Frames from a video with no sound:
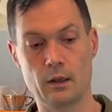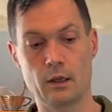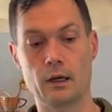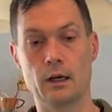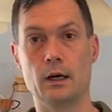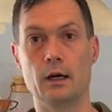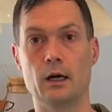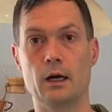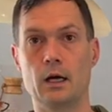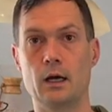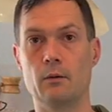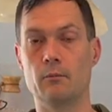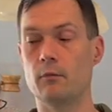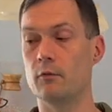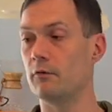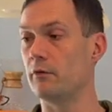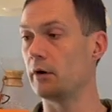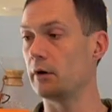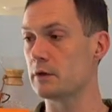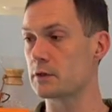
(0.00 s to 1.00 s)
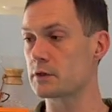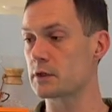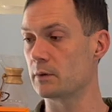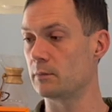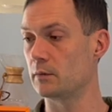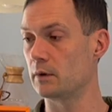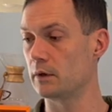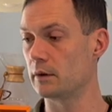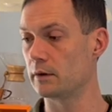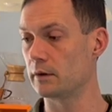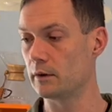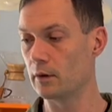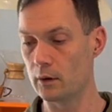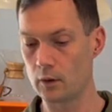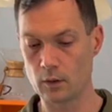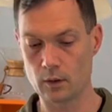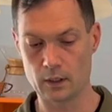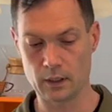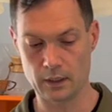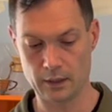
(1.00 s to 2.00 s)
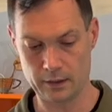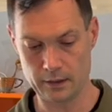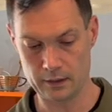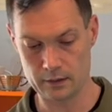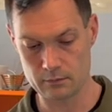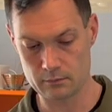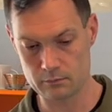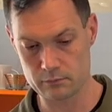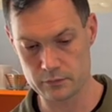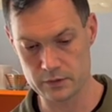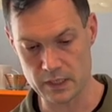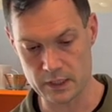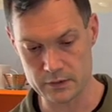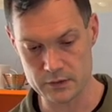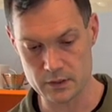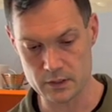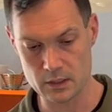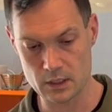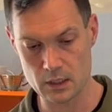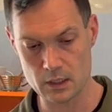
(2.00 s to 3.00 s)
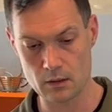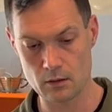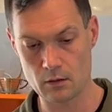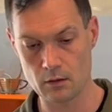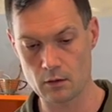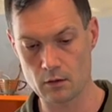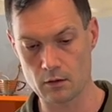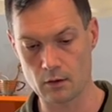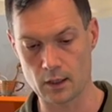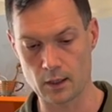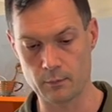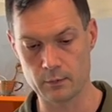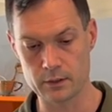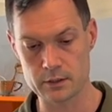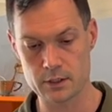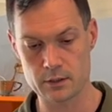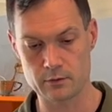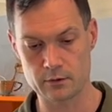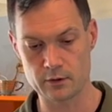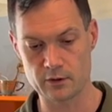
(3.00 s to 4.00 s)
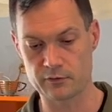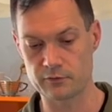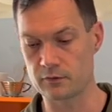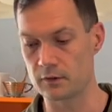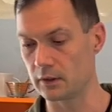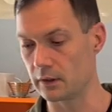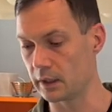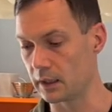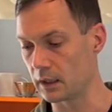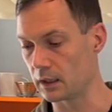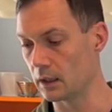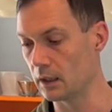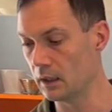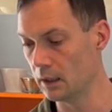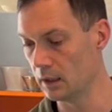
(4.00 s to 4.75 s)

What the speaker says: Very similar density, material feeling.